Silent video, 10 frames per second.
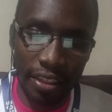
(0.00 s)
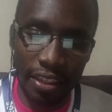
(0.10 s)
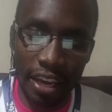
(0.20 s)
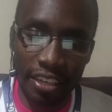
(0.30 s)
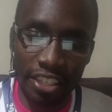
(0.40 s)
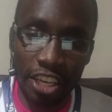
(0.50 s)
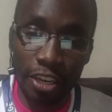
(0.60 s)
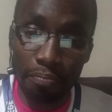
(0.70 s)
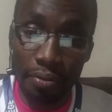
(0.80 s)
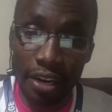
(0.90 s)
that
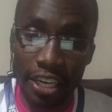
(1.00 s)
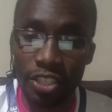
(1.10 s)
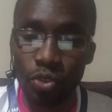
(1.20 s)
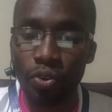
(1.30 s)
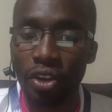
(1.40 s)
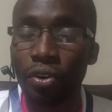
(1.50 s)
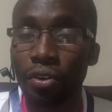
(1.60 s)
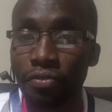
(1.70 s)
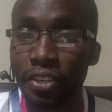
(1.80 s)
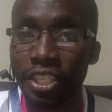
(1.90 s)
in brackets we
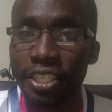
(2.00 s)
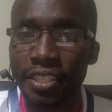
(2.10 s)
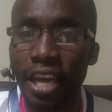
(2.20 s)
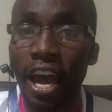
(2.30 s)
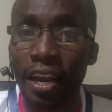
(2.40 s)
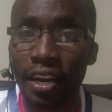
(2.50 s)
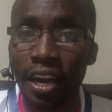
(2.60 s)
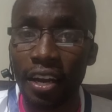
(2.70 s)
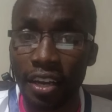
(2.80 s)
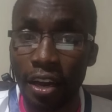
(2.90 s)
call phages are
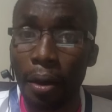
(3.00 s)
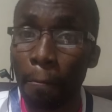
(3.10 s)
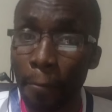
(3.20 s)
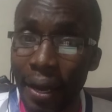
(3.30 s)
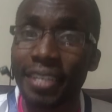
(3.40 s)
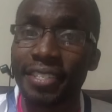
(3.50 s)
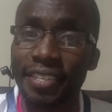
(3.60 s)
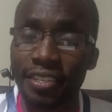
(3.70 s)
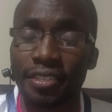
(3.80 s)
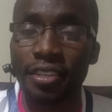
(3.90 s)
under
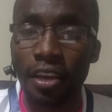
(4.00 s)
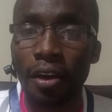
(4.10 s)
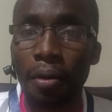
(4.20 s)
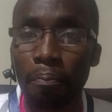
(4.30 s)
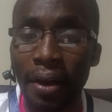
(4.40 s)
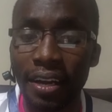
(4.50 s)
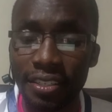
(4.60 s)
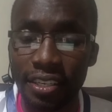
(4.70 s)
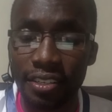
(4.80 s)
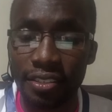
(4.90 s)
pulses,
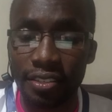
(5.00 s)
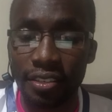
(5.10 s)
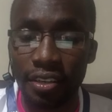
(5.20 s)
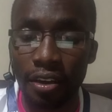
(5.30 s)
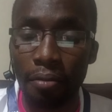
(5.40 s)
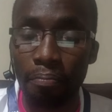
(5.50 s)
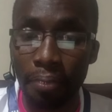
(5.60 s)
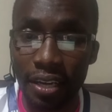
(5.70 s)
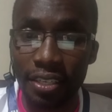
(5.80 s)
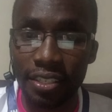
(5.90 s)
pulses,
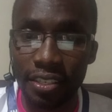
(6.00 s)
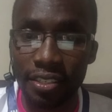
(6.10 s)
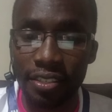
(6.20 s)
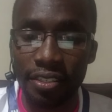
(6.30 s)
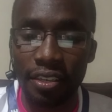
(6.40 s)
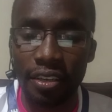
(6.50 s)
pulses.